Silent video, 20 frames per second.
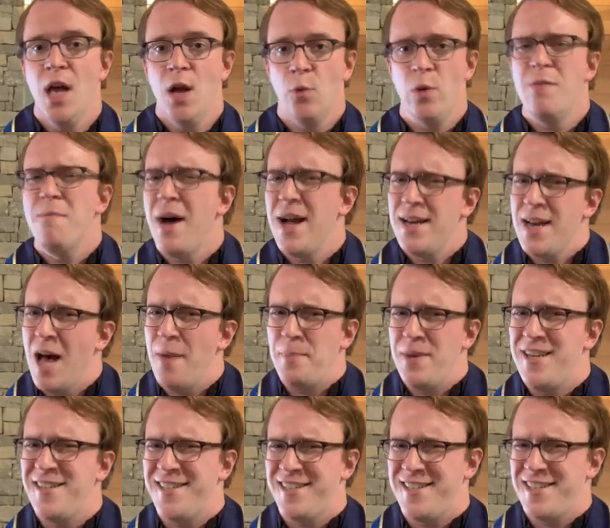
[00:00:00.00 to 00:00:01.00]
We might not
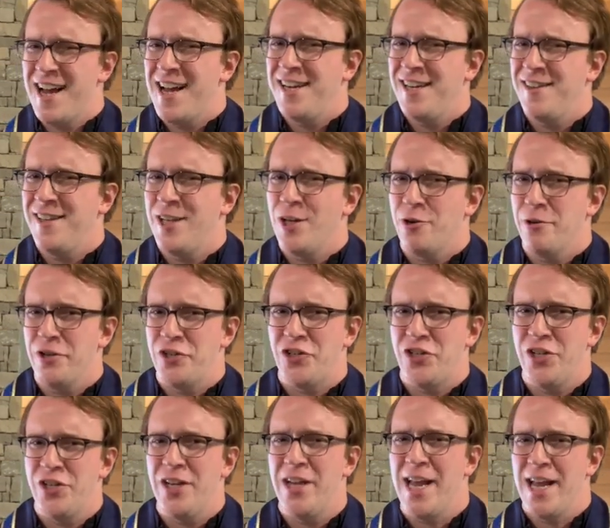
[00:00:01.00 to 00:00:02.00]
be decidedly
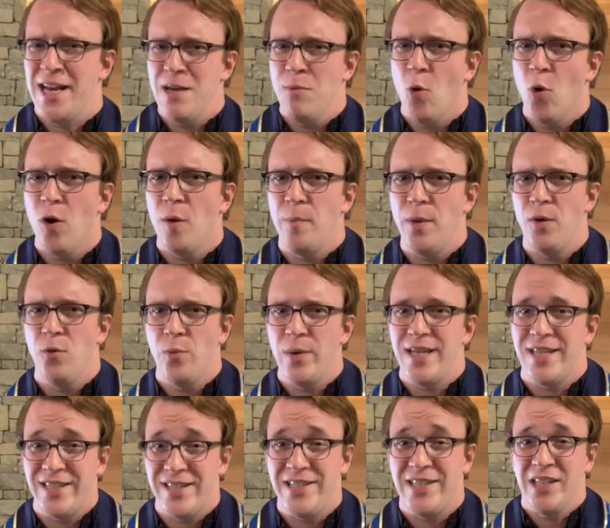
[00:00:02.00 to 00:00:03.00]
Christian anymore, but we
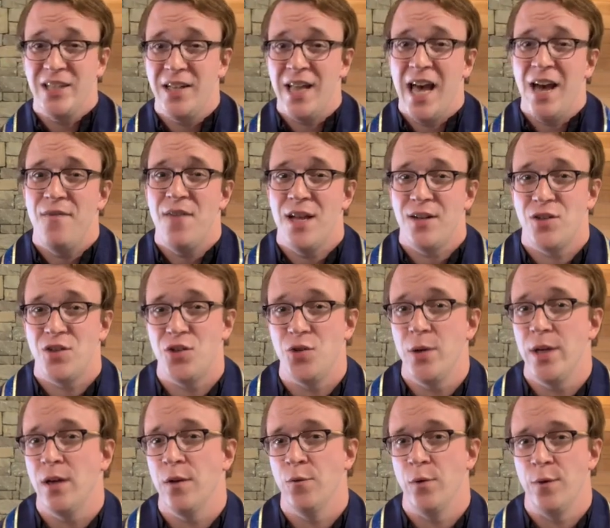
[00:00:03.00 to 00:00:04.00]
still have that
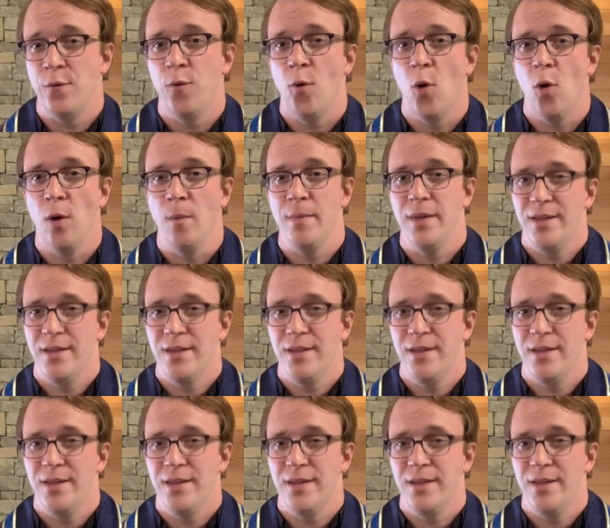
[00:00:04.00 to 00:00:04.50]
streak of reform.